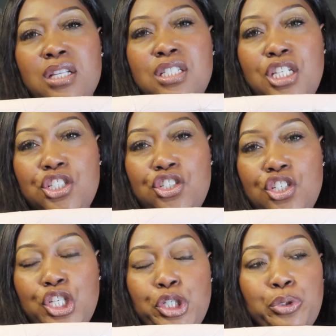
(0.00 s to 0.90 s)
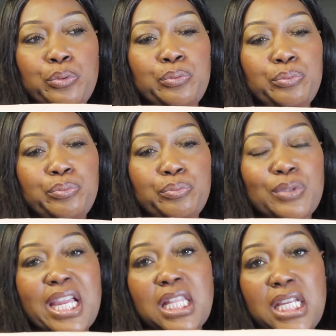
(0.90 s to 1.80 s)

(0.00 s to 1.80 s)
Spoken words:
tissue, like